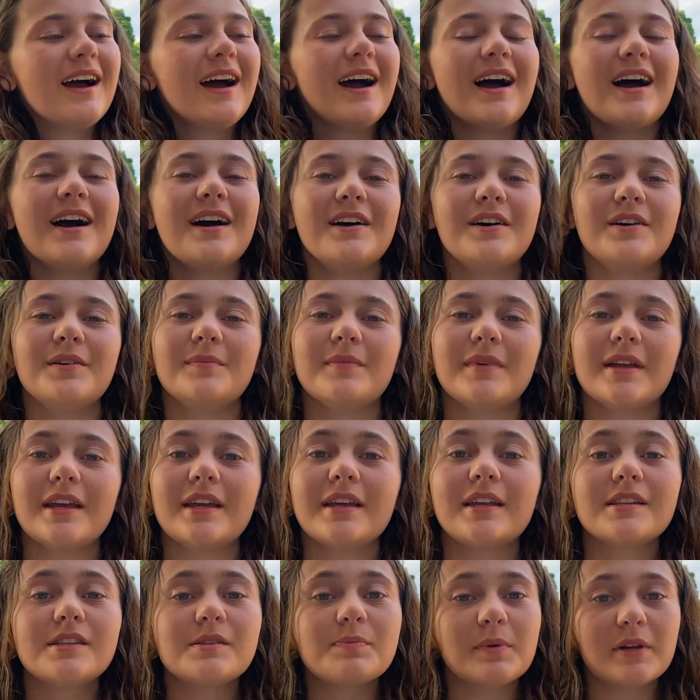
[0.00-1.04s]
It
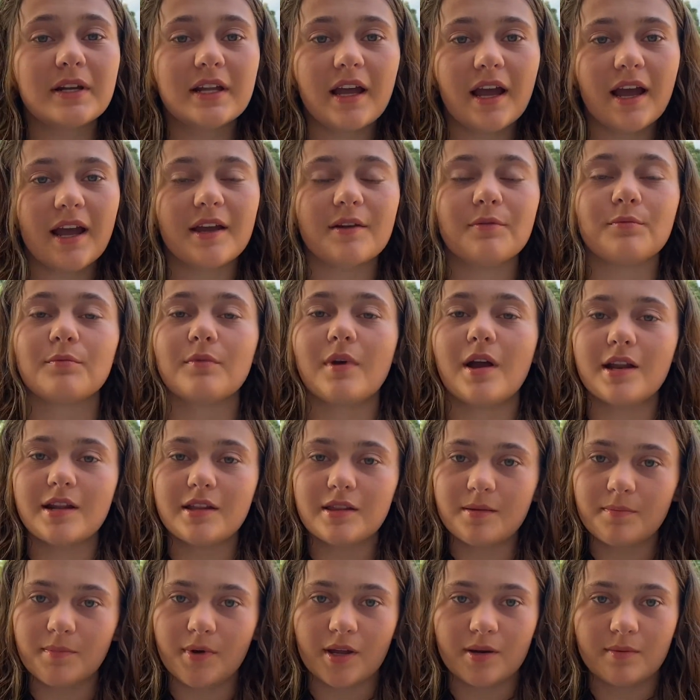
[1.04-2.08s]
gets pretty high right at
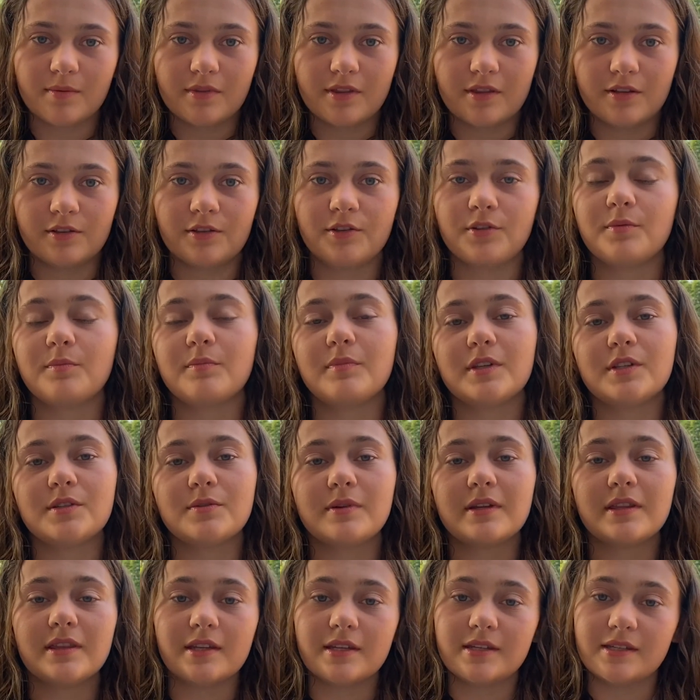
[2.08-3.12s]
the bottom of the loop
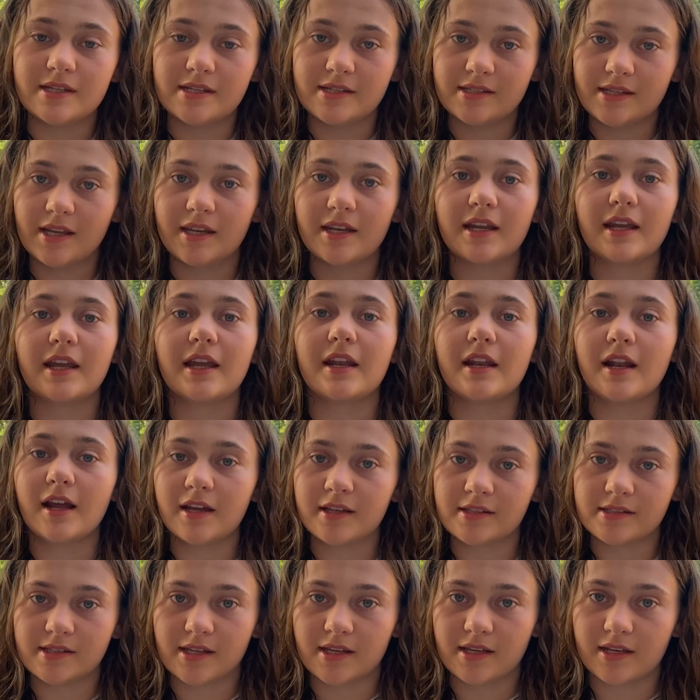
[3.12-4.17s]
between the descending and
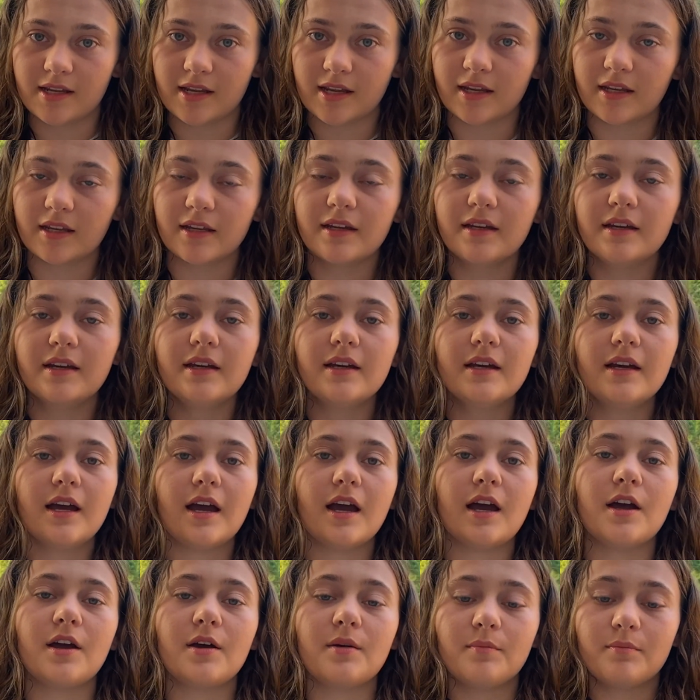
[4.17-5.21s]
ascending
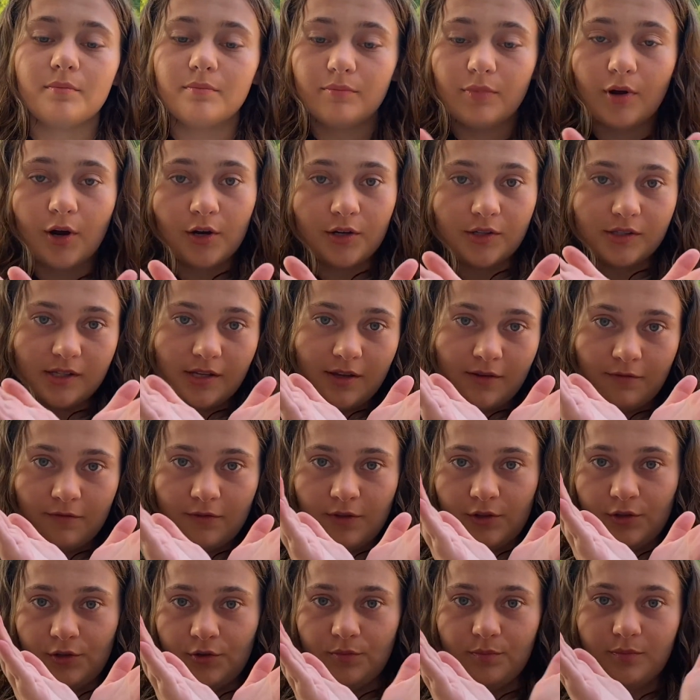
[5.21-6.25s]
parts of the
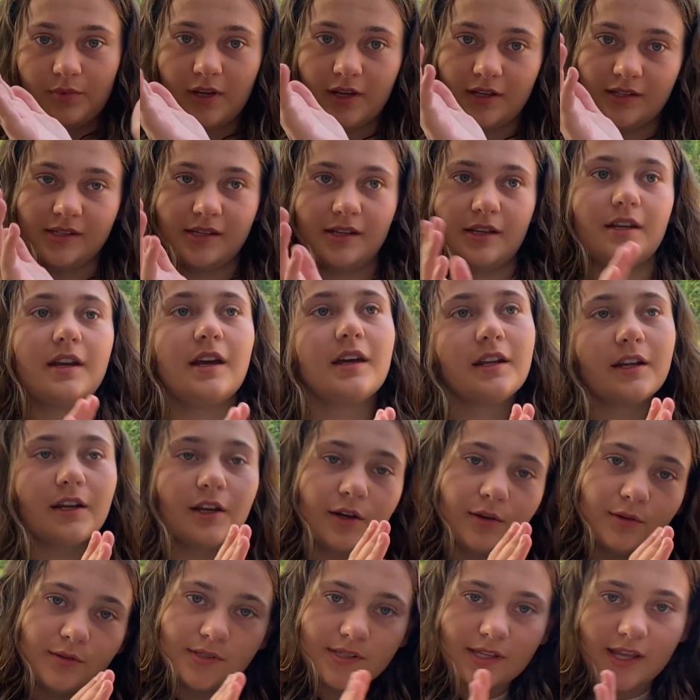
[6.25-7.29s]
loop, because it kind of
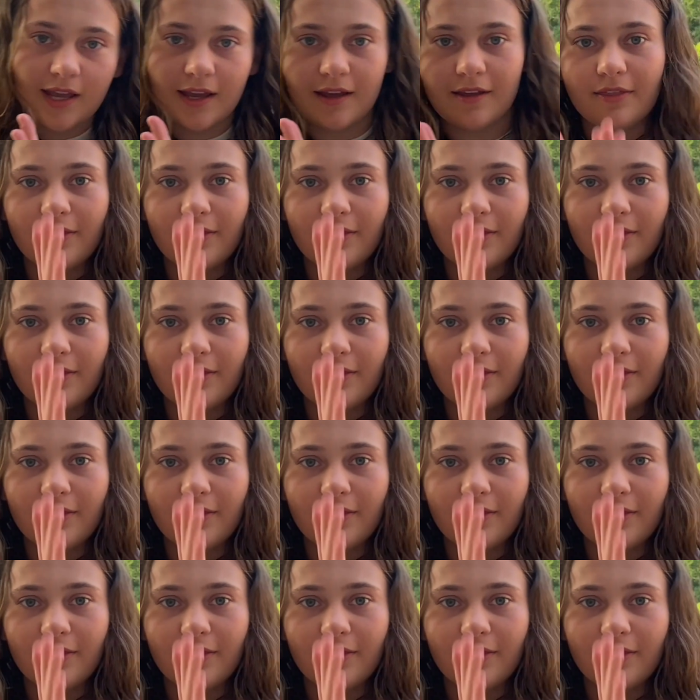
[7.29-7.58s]
goes like